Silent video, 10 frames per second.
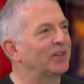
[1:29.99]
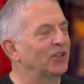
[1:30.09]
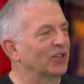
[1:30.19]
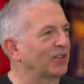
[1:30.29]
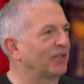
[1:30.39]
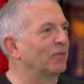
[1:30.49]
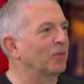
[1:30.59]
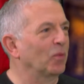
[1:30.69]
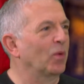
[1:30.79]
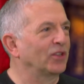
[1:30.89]
just
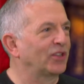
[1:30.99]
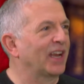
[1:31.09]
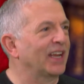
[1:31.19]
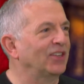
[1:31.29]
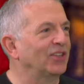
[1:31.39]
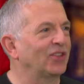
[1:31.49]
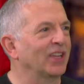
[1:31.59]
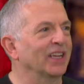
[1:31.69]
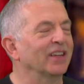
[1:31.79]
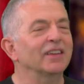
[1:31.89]
what's the latest
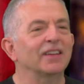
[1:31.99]
thing.